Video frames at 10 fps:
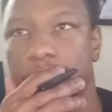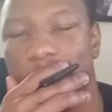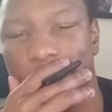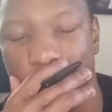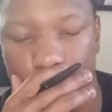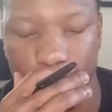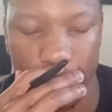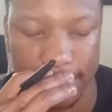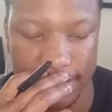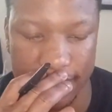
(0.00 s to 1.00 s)
if he
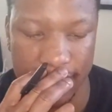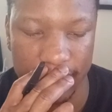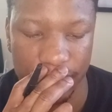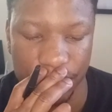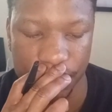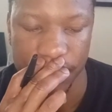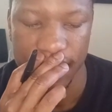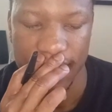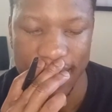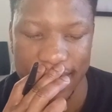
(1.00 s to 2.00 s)
plays tonight.
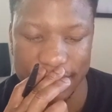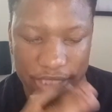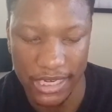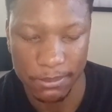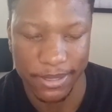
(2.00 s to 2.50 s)
Jaden